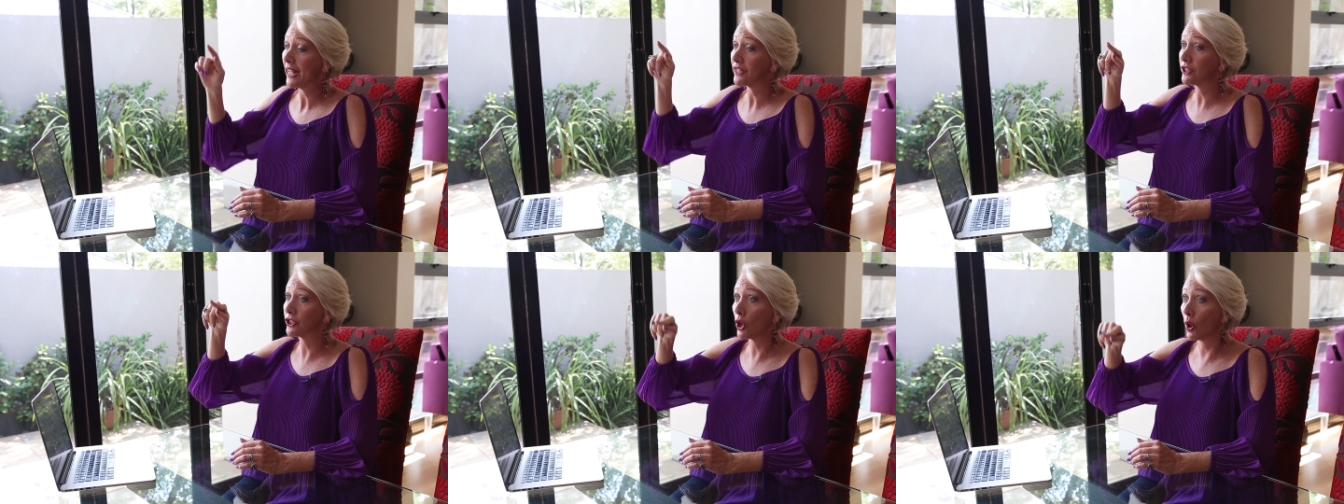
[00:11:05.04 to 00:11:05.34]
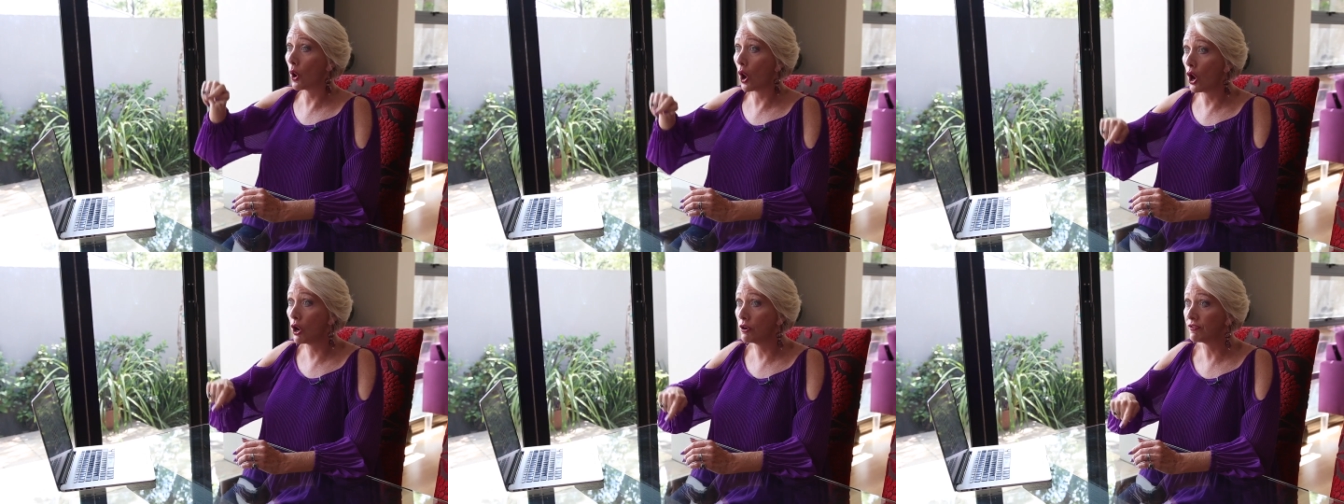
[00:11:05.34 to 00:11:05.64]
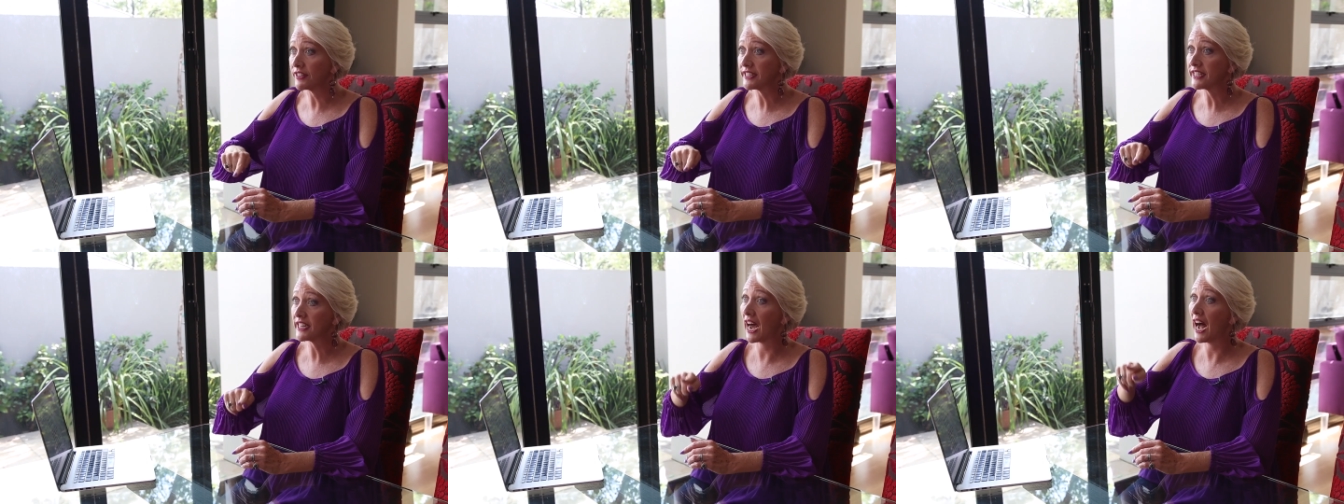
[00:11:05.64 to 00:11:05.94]
And so
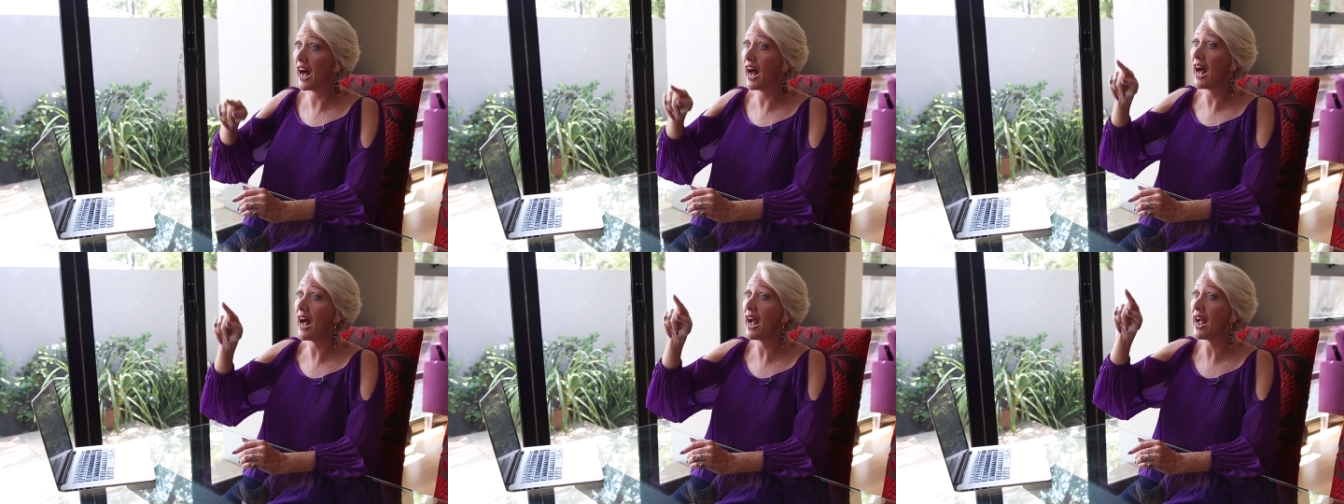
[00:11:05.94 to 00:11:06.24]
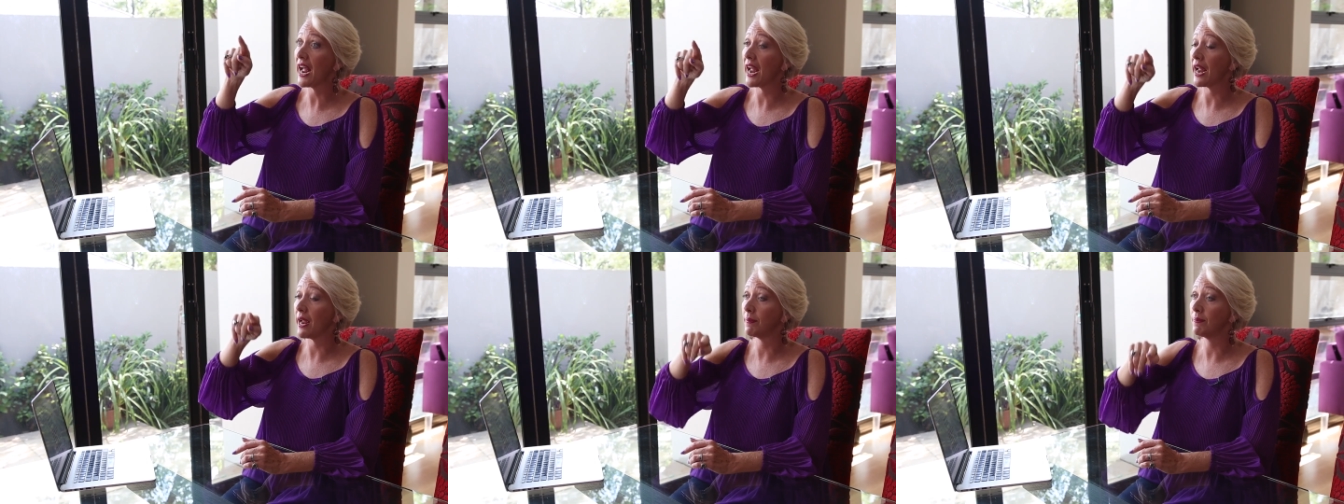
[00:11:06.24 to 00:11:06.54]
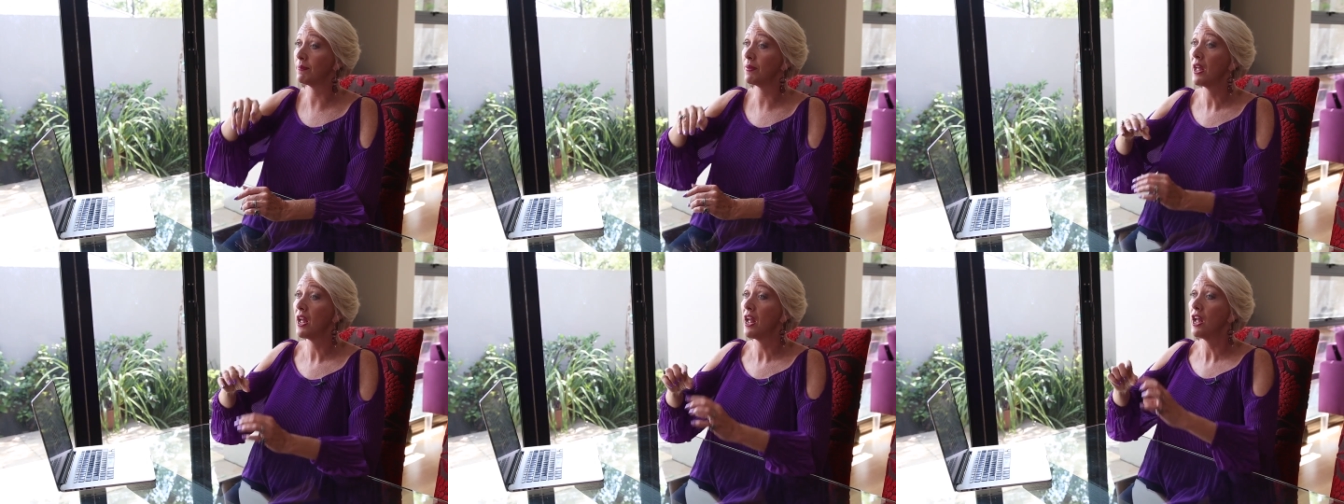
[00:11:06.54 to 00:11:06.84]
over
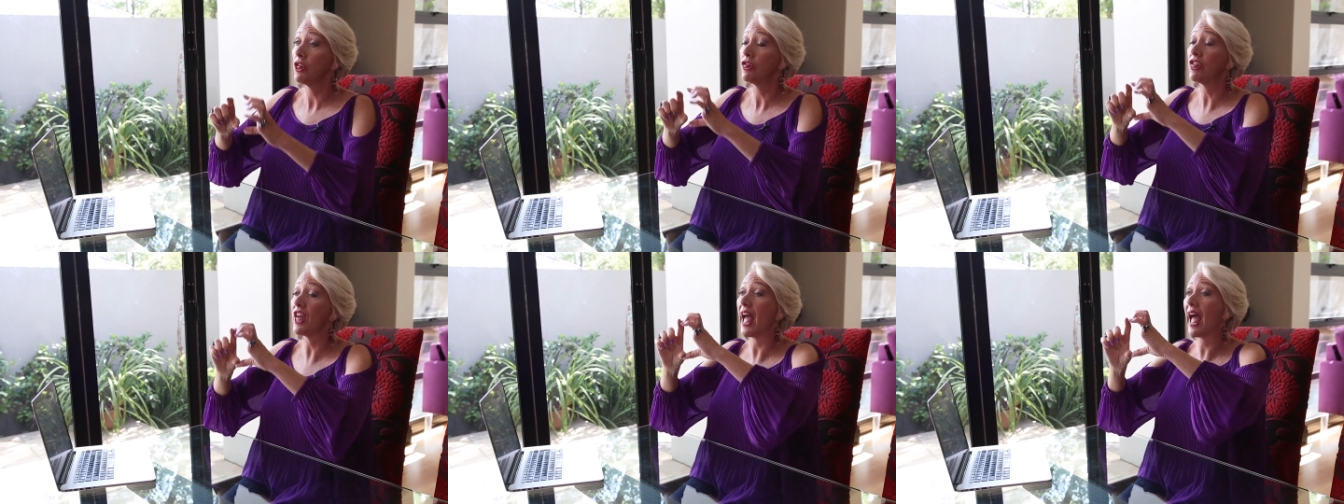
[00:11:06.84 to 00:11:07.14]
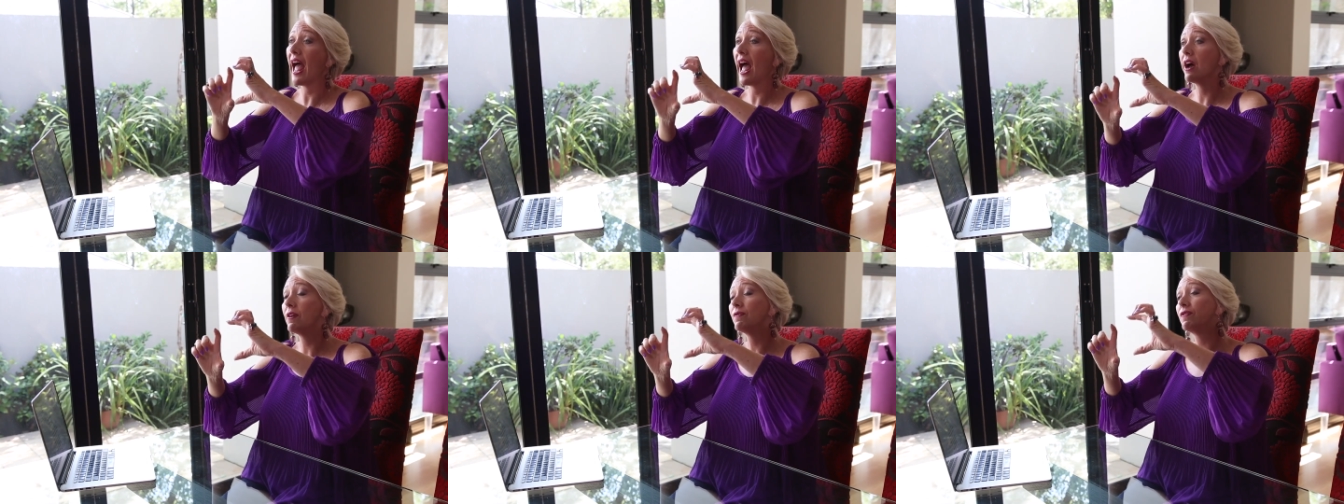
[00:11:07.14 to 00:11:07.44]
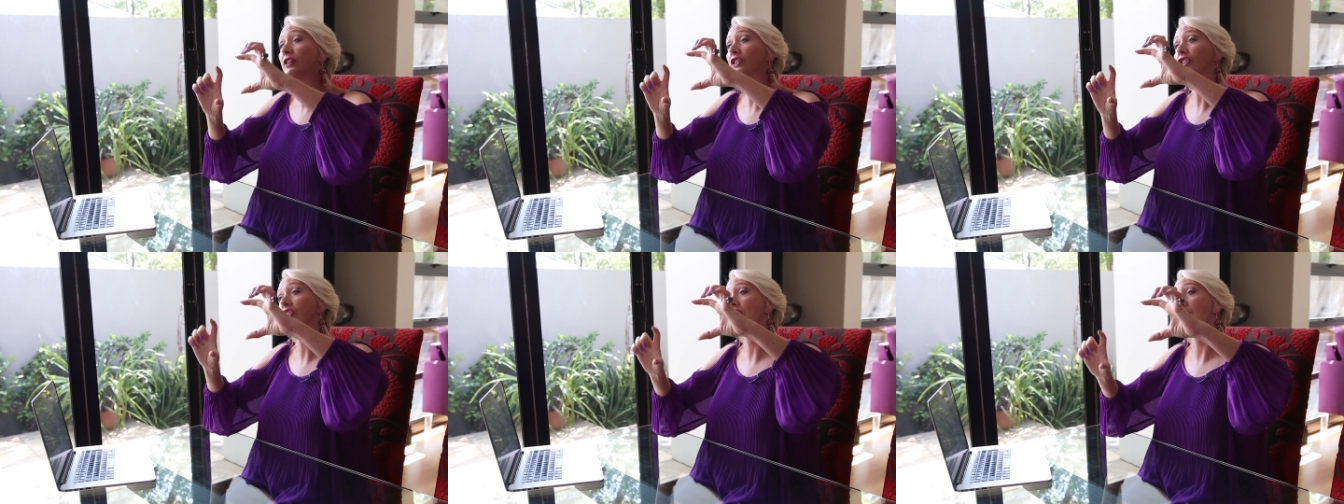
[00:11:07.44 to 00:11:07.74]
time, the
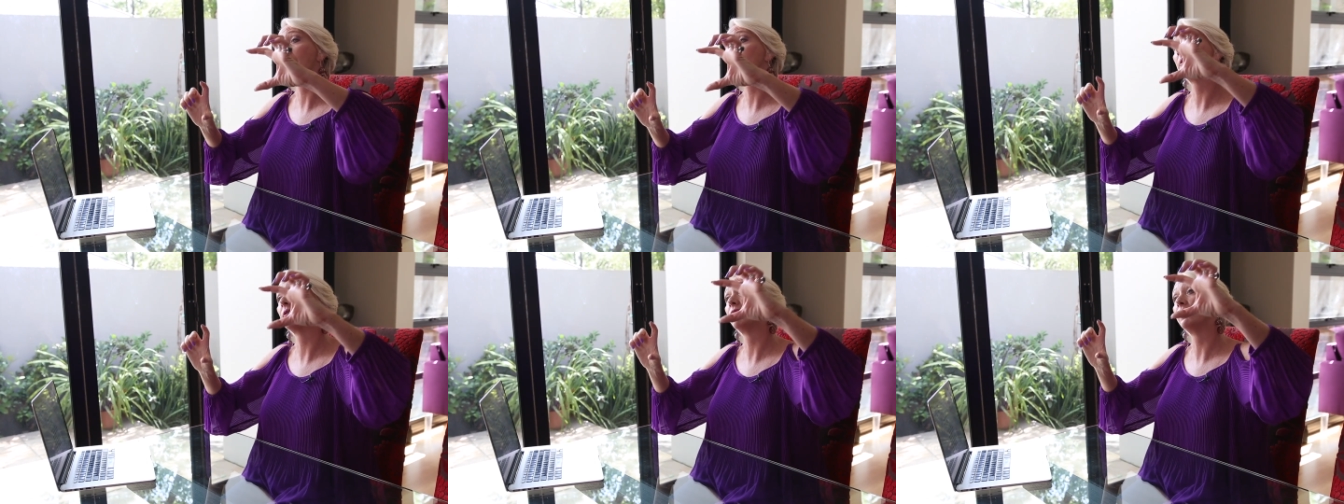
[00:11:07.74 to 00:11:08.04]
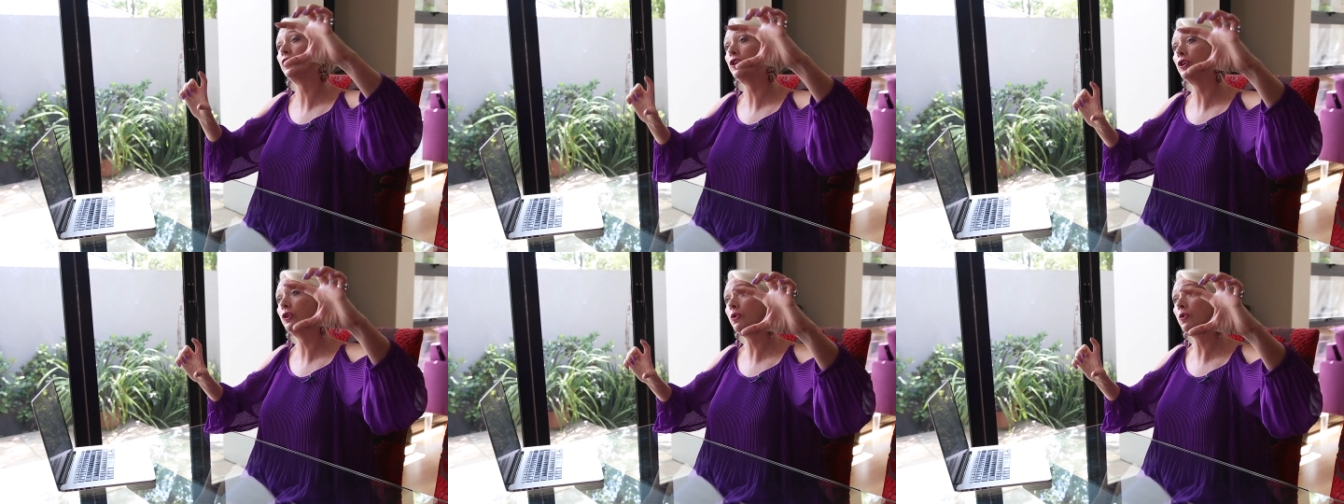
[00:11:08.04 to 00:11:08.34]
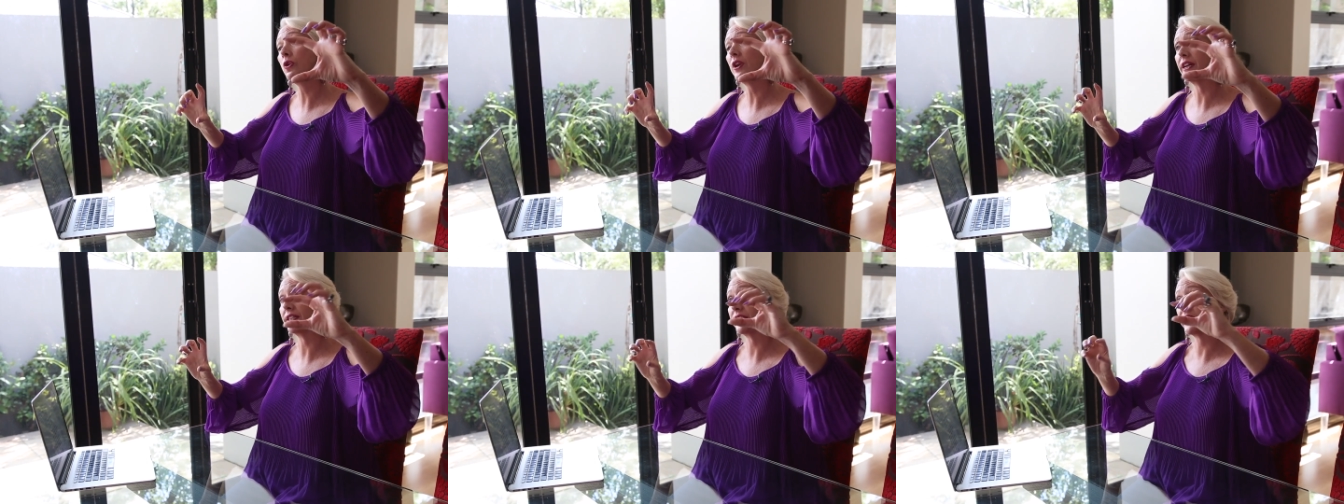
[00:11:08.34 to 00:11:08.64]
average number of
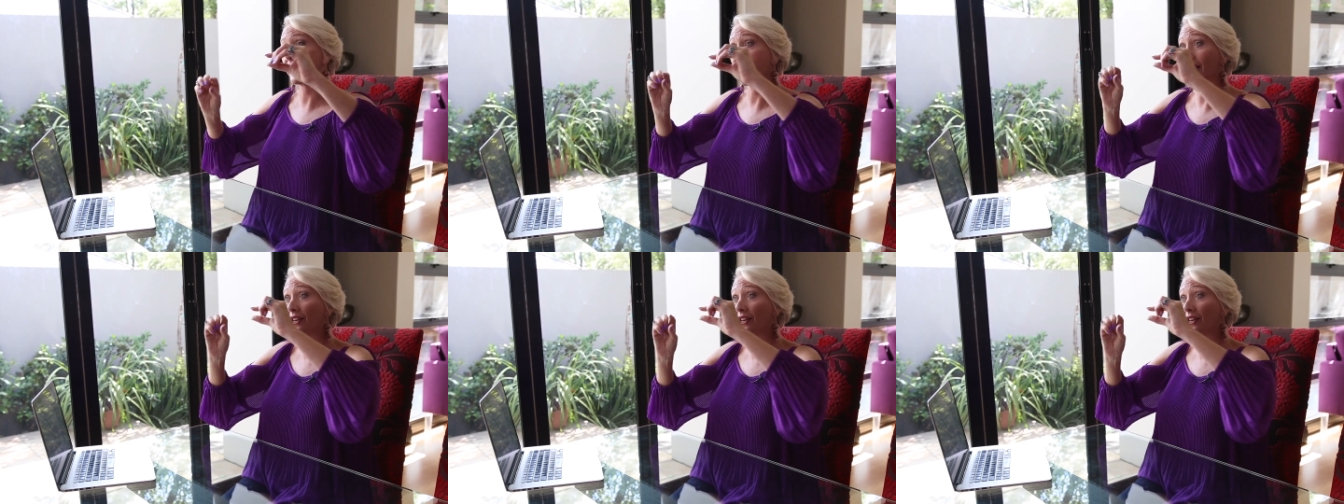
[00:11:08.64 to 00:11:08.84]
units